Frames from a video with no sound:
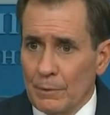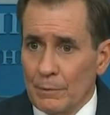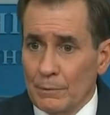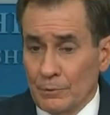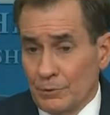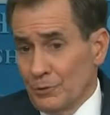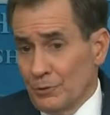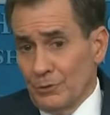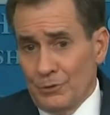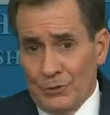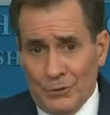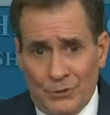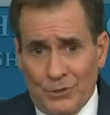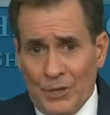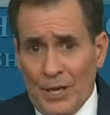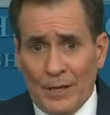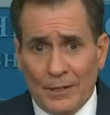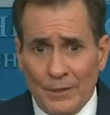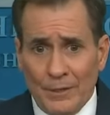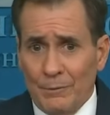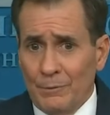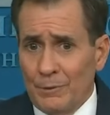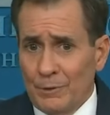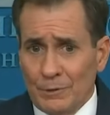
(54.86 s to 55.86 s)
which is
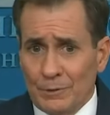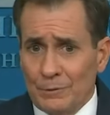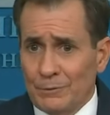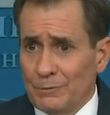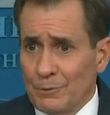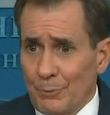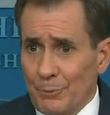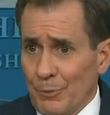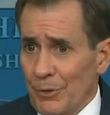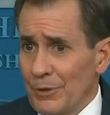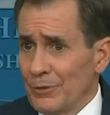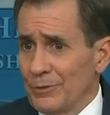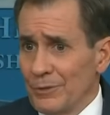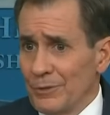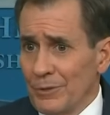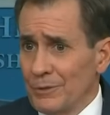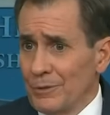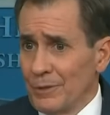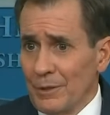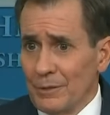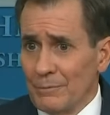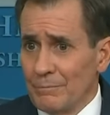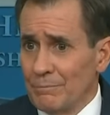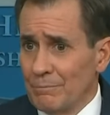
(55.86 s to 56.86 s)
exactly what the
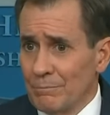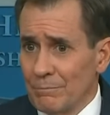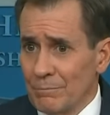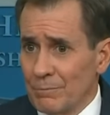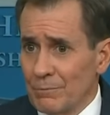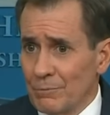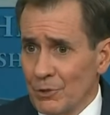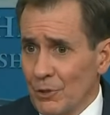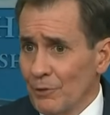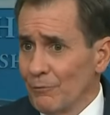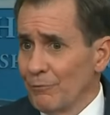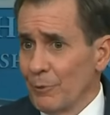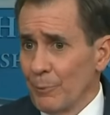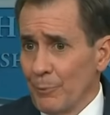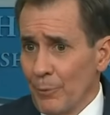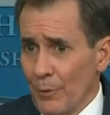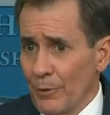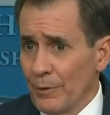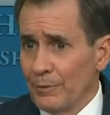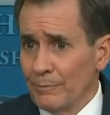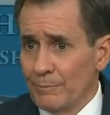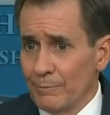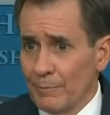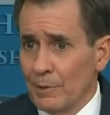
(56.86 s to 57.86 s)
president did,
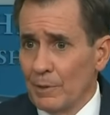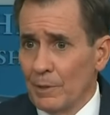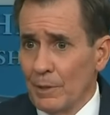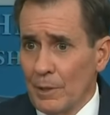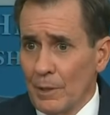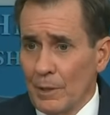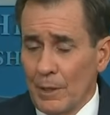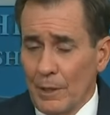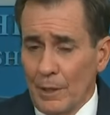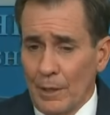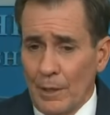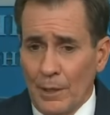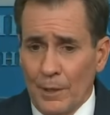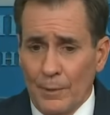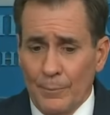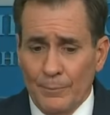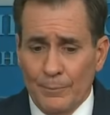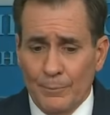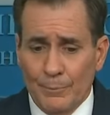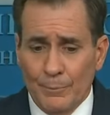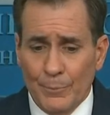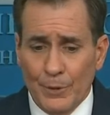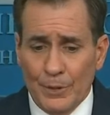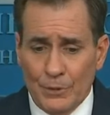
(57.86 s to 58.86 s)
self-reported.
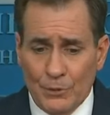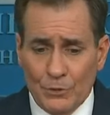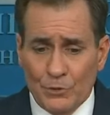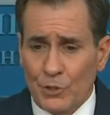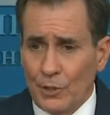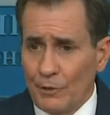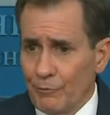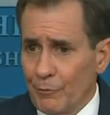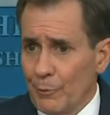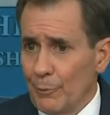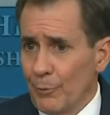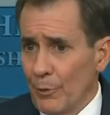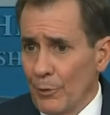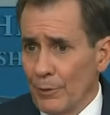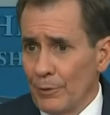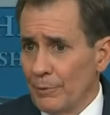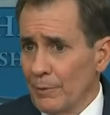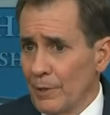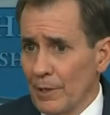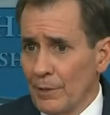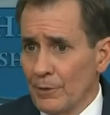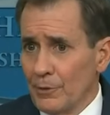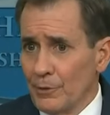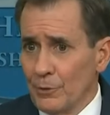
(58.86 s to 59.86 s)
But you
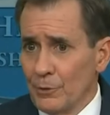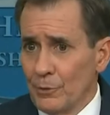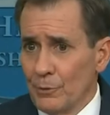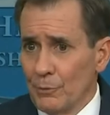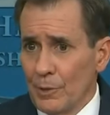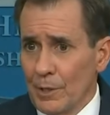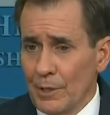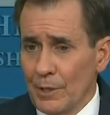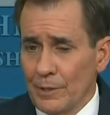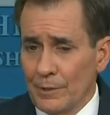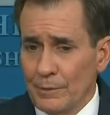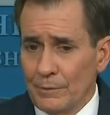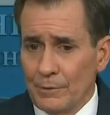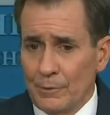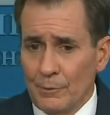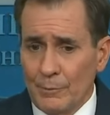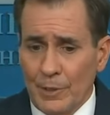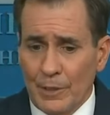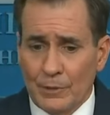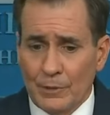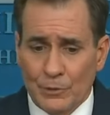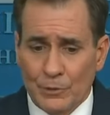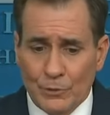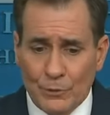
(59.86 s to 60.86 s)
self-report, and you
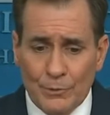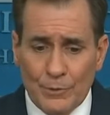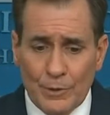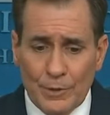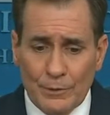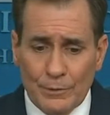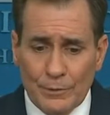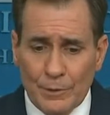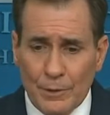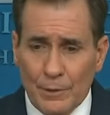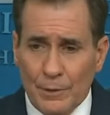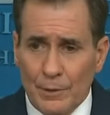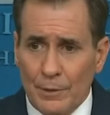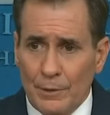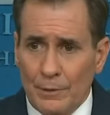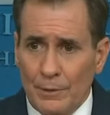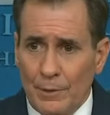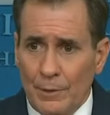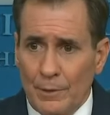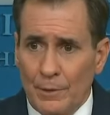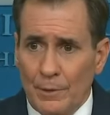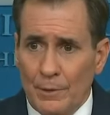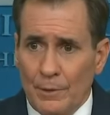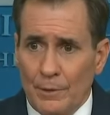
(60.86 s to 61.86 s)
make sure
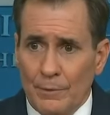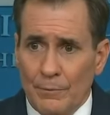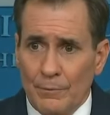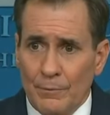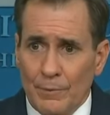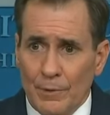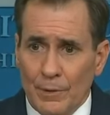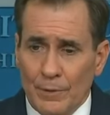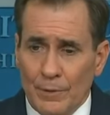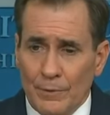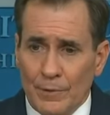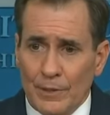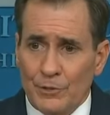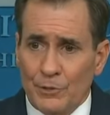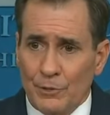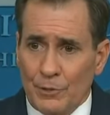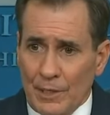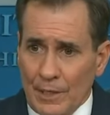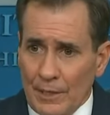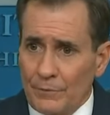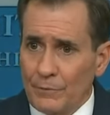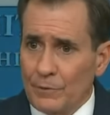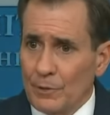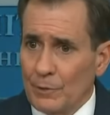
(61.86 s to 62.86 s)
that
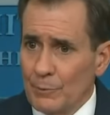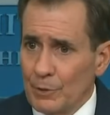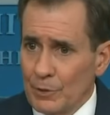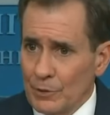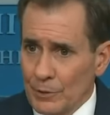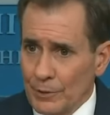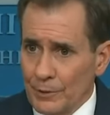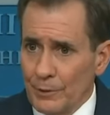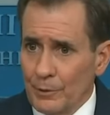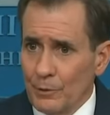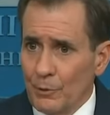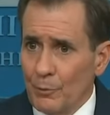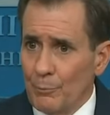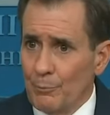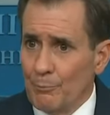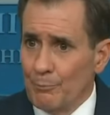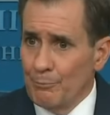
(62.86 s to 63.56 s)
you get the material